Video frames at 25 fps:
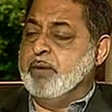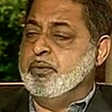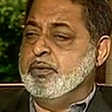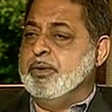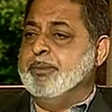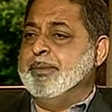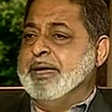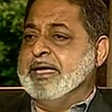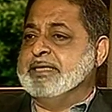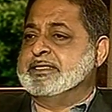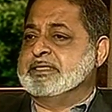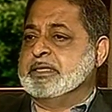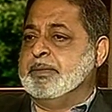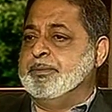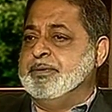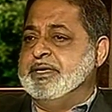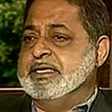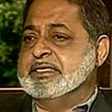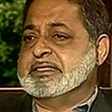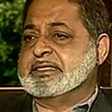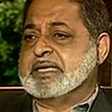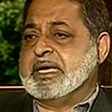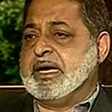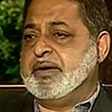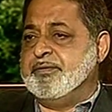We made some
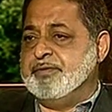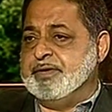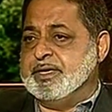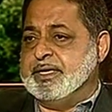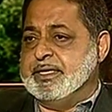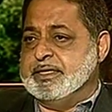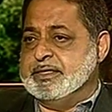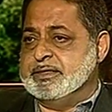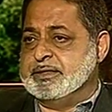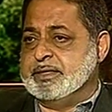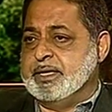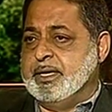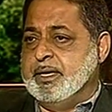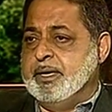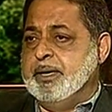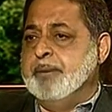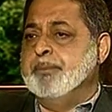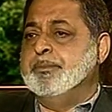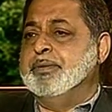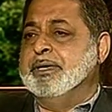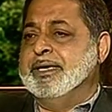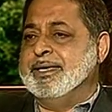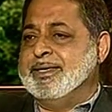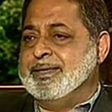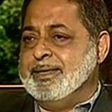discoveries
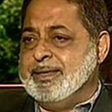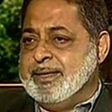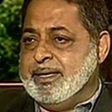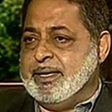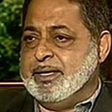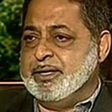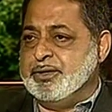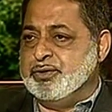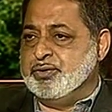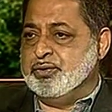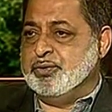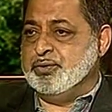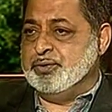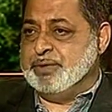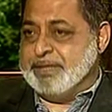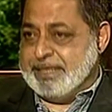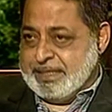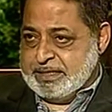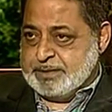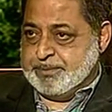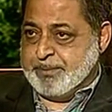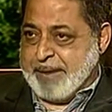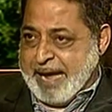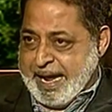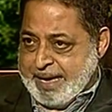pertinent to
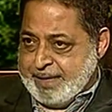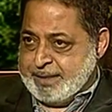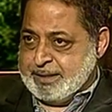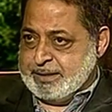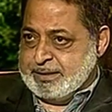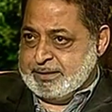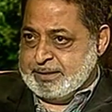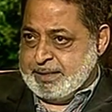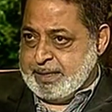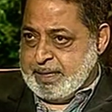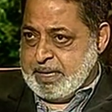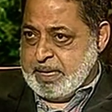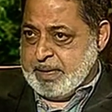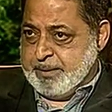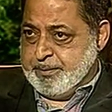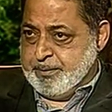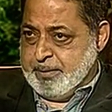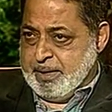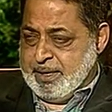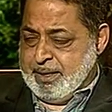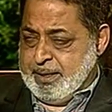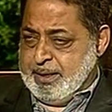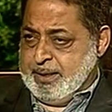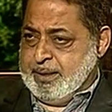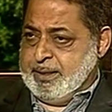these matters that I'm
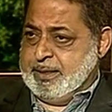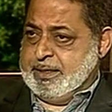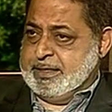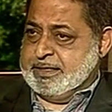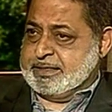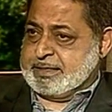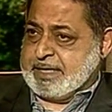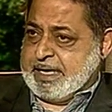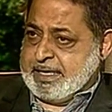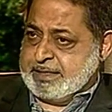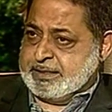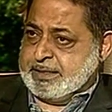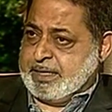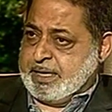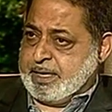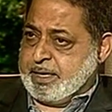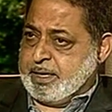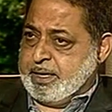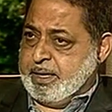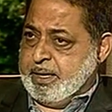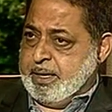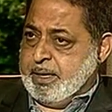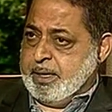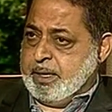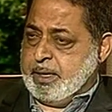discussing,
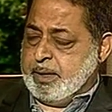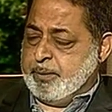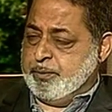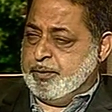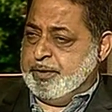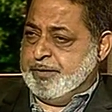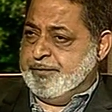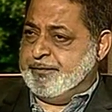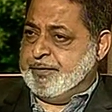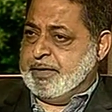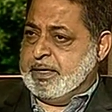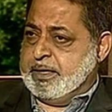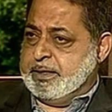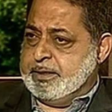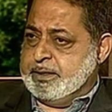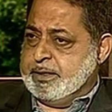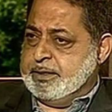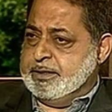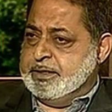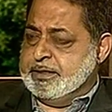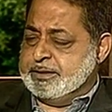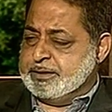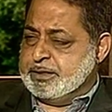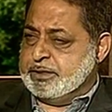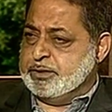and we felt
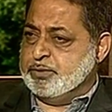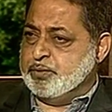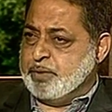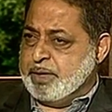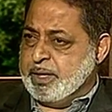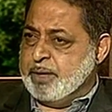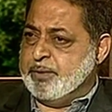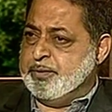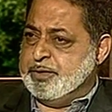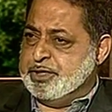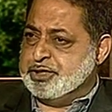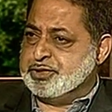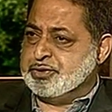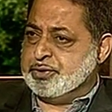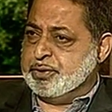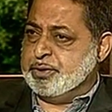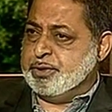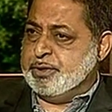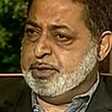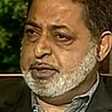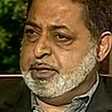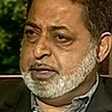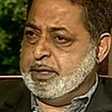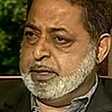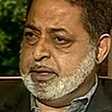that this is where we
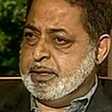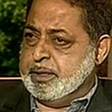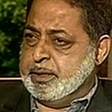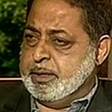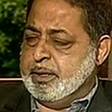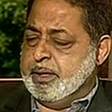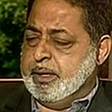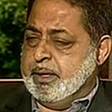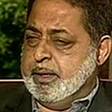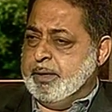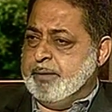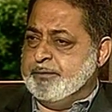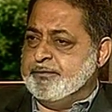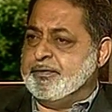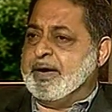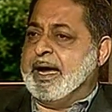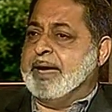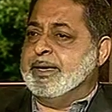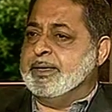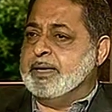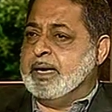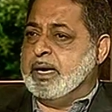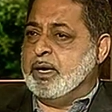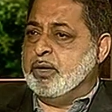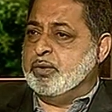should uh,
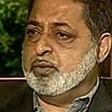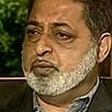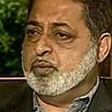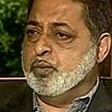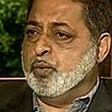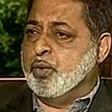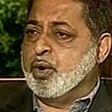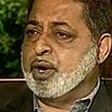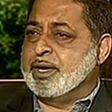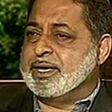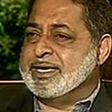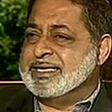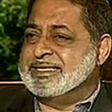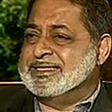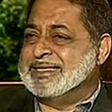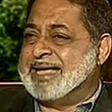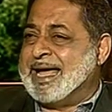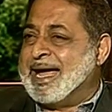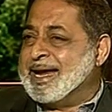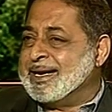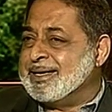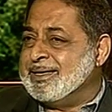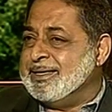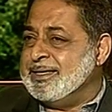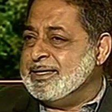find out what
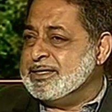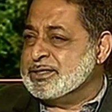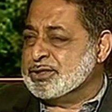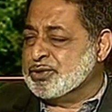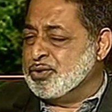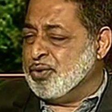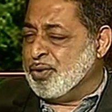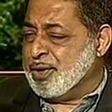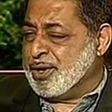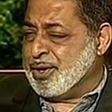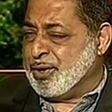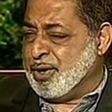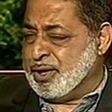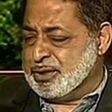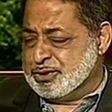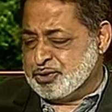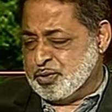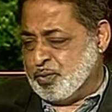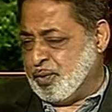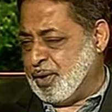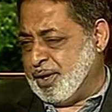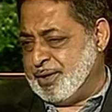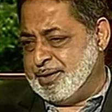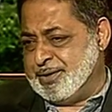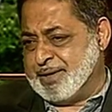exactly is going on.
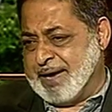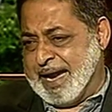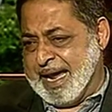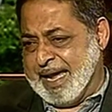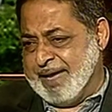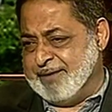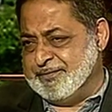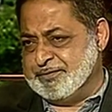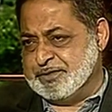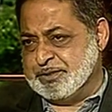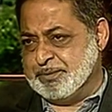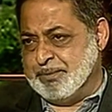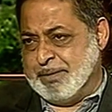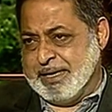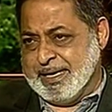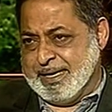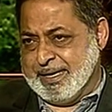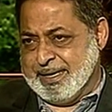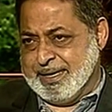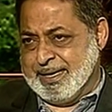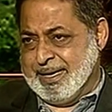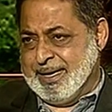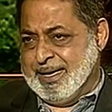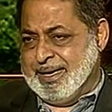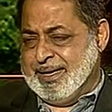So, what drives
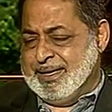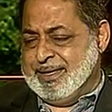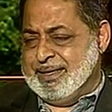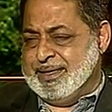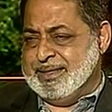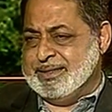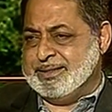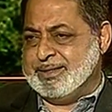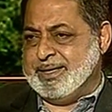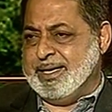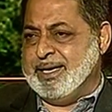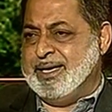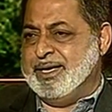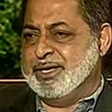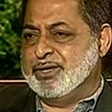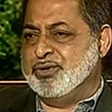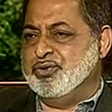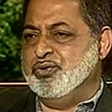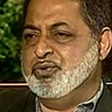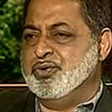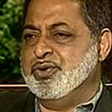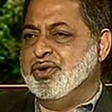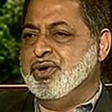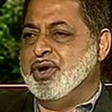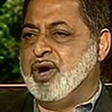me is really
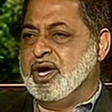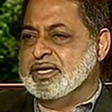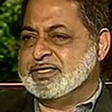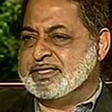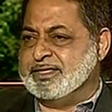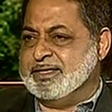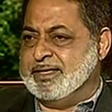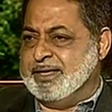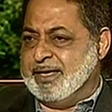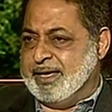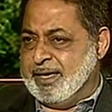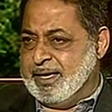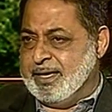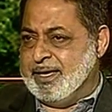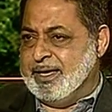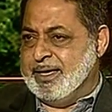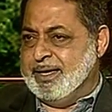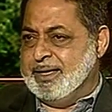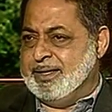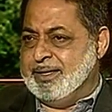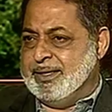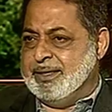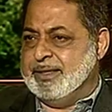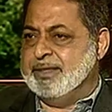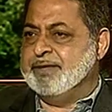curiosity
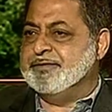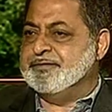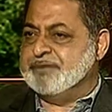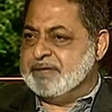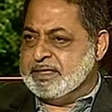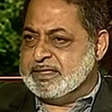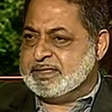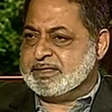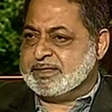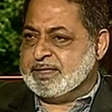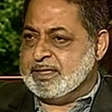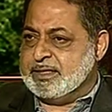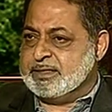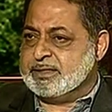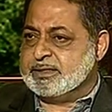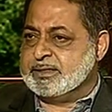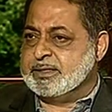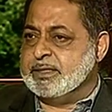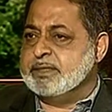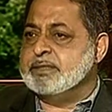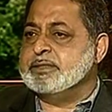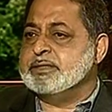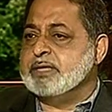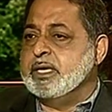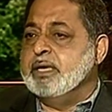in the first
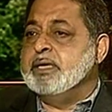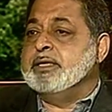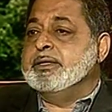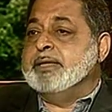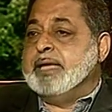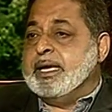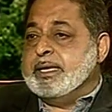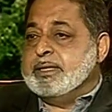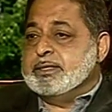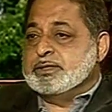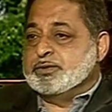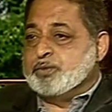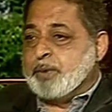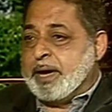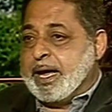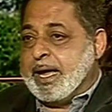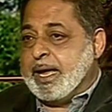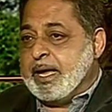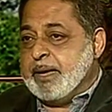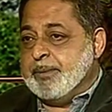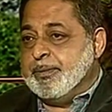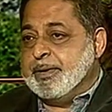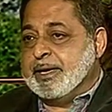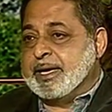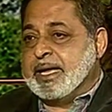instance. That is
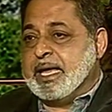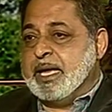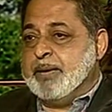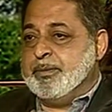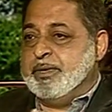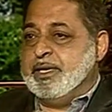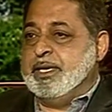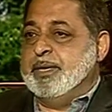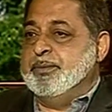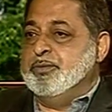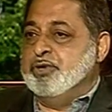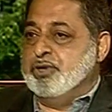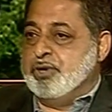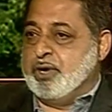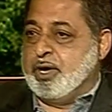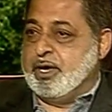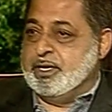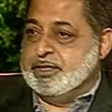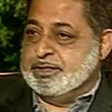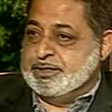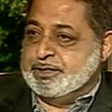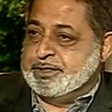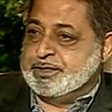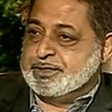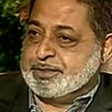why I became an
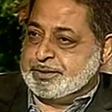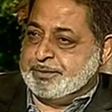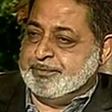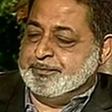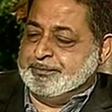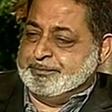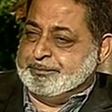immunologist.